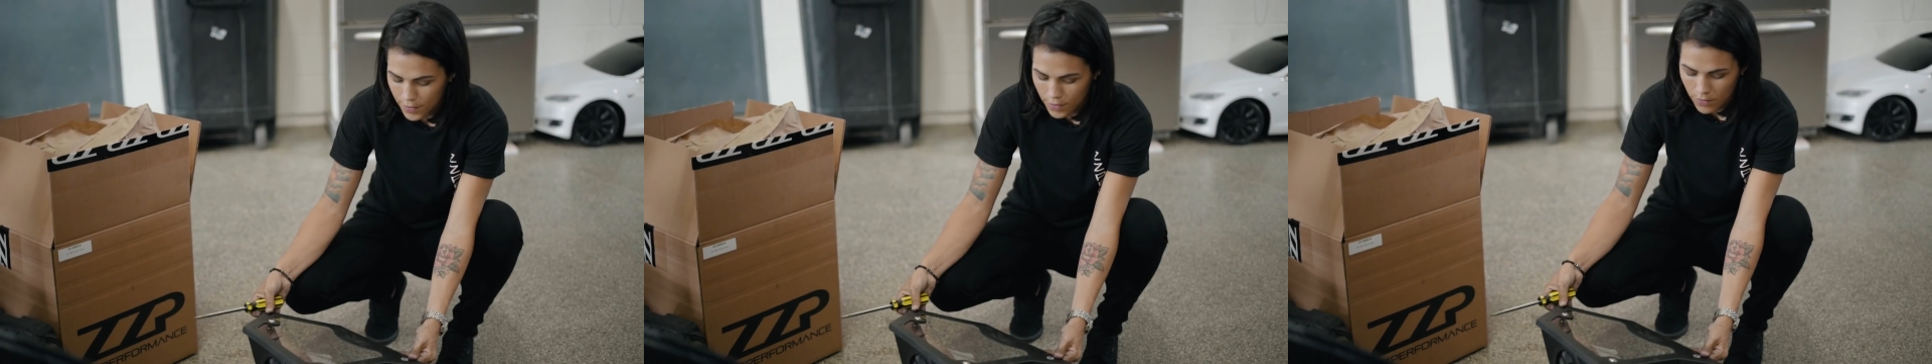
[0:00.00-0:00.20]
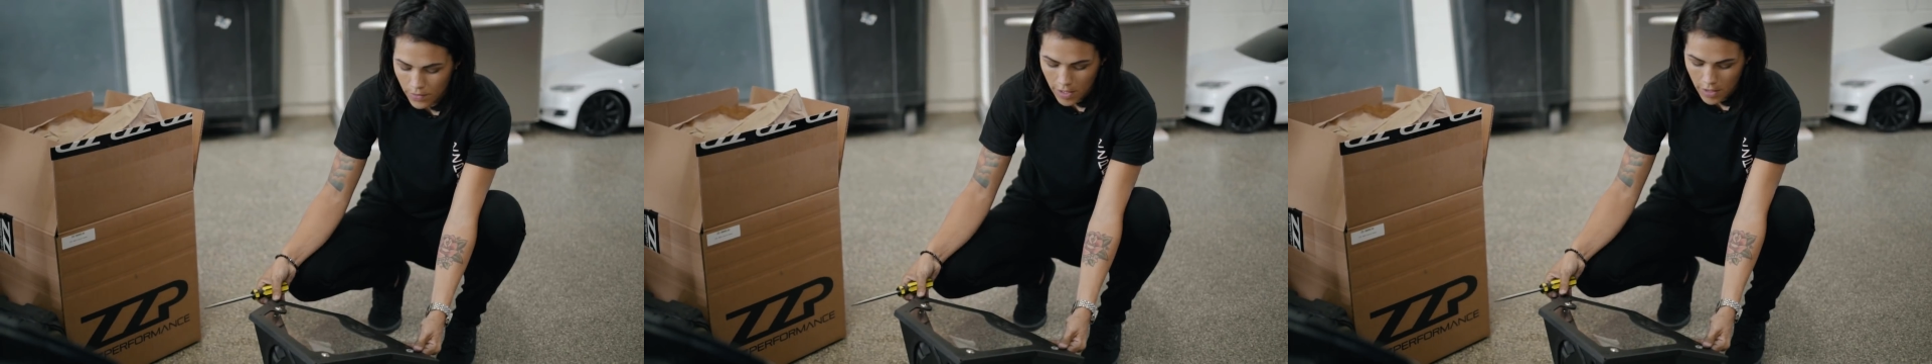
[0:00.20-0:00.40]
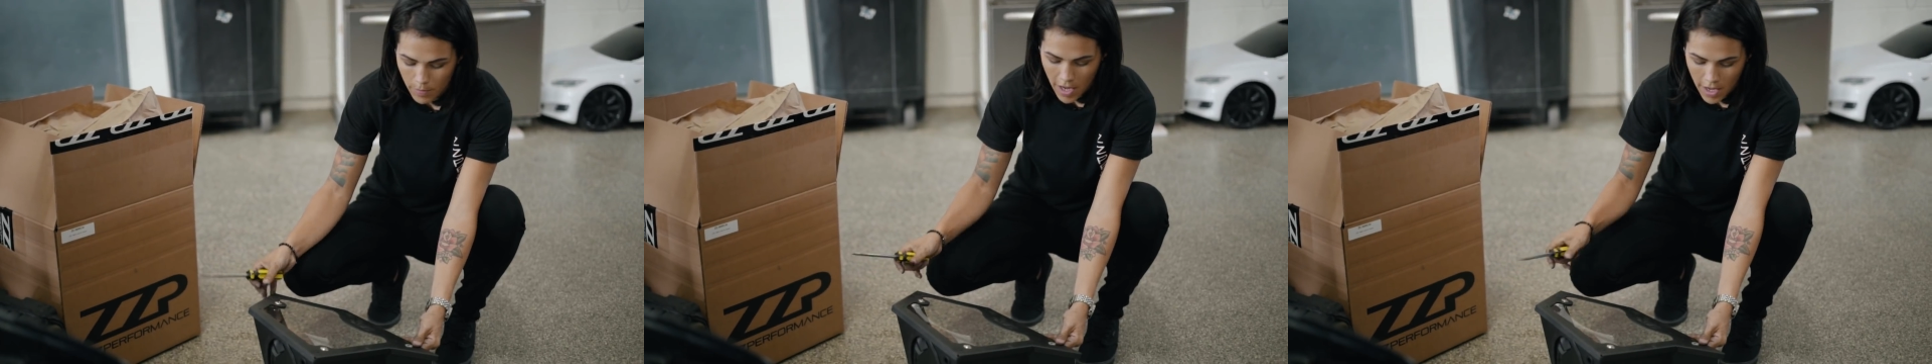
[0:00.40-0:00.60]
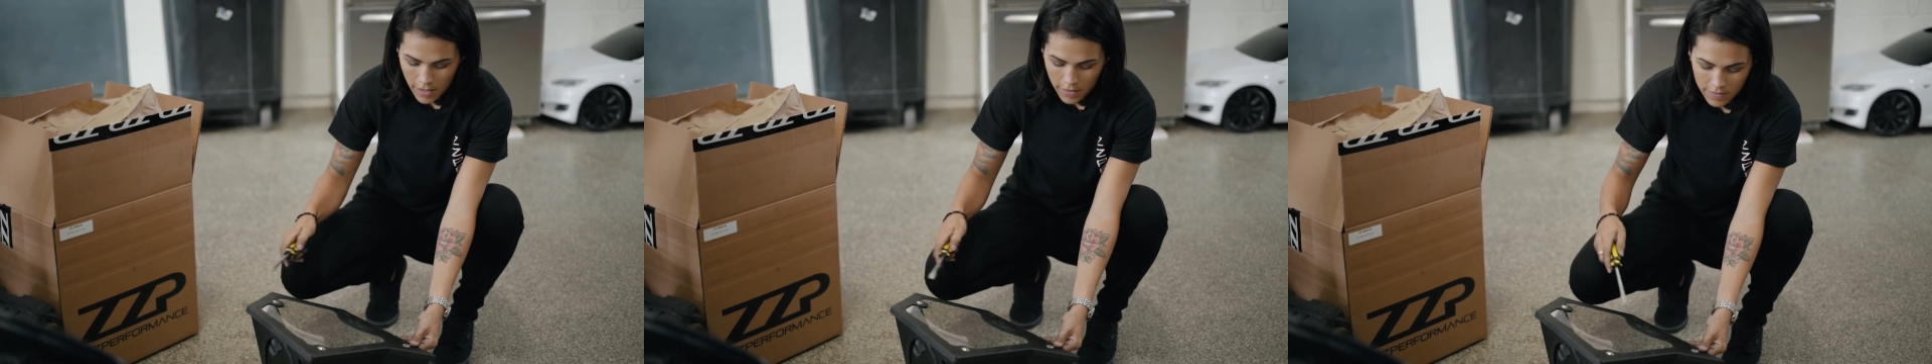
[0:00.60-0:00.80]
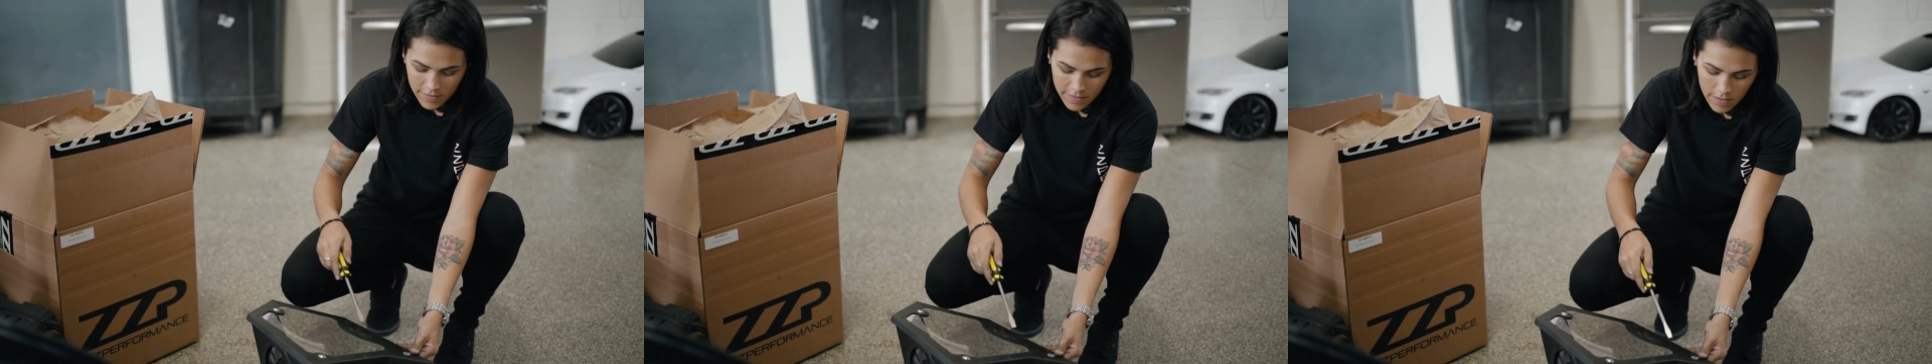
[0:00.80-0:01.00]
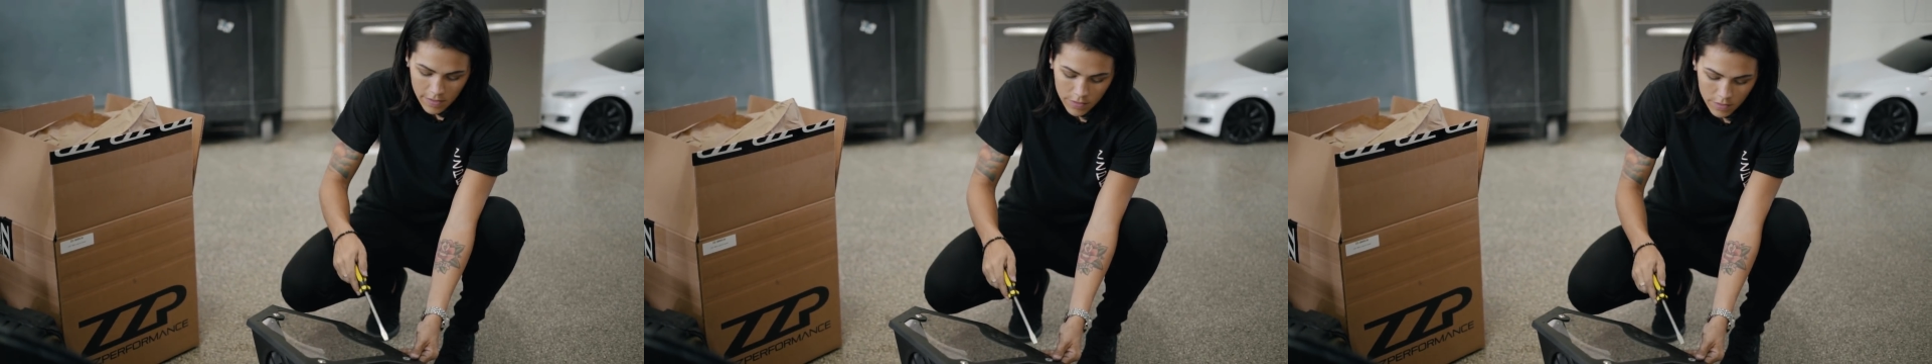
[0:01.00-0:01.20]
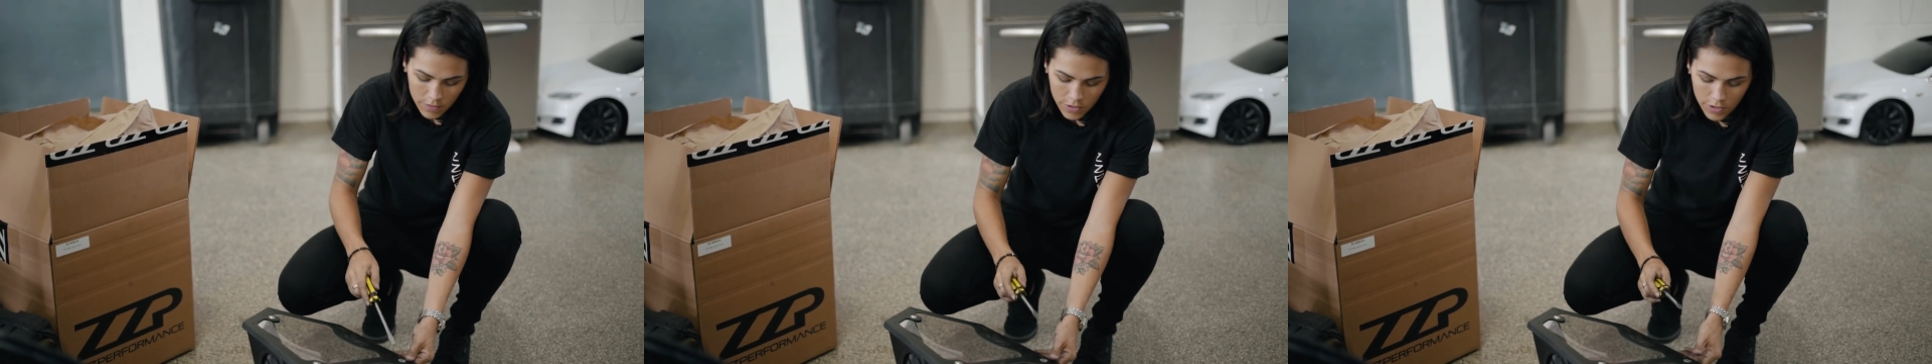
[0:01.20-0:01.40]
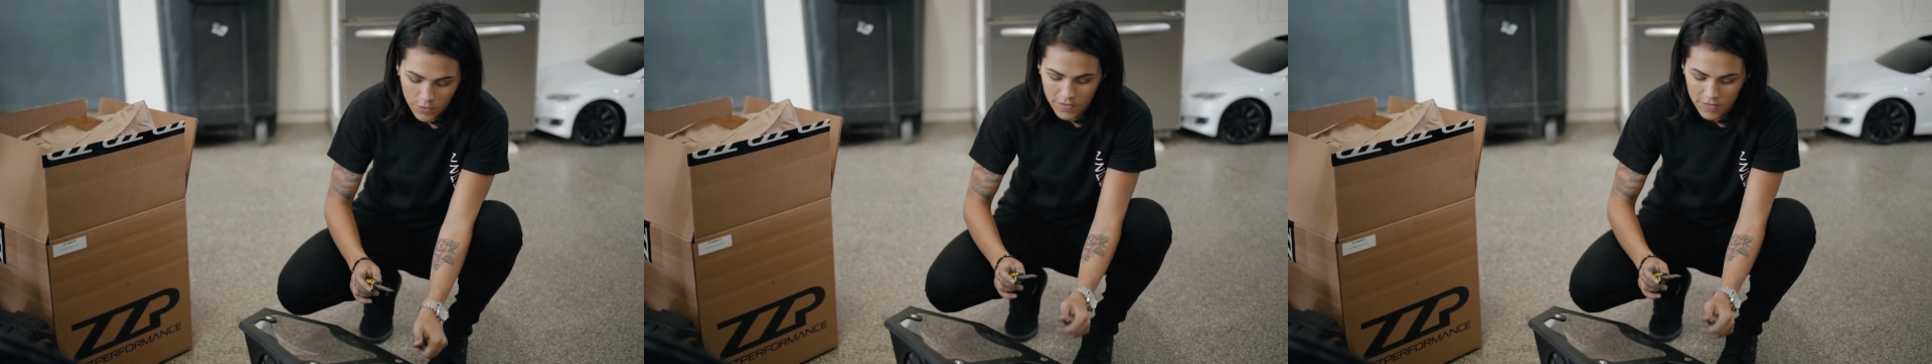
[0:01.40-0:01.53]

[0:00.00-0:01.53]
the new airbox, you can